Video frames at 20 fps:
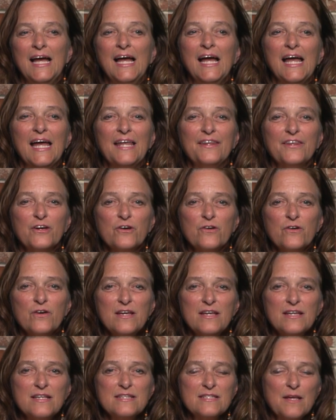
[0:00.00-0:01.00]
And there
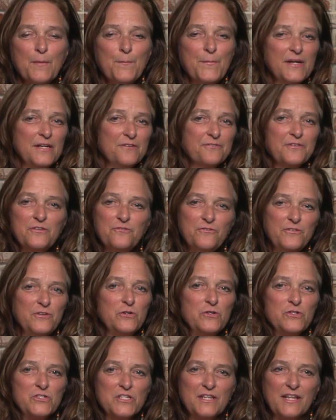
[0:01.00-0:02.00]
is a bit of
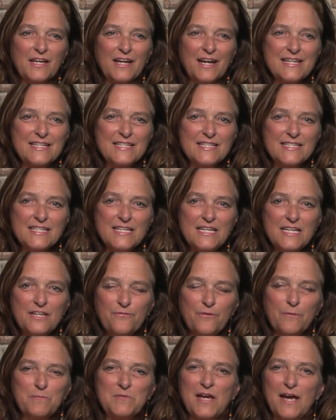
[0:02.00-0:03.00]
confusion that I see
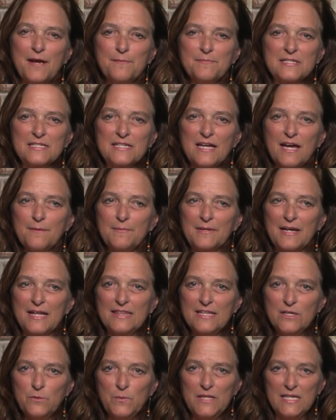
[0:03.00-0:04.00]
from time to time, and I
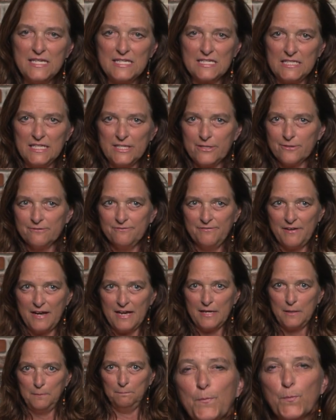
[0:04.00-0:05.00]
think we need to clarify
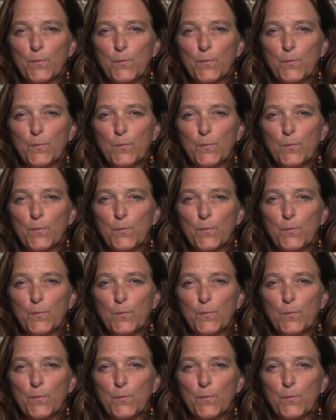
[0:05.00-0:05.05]
it.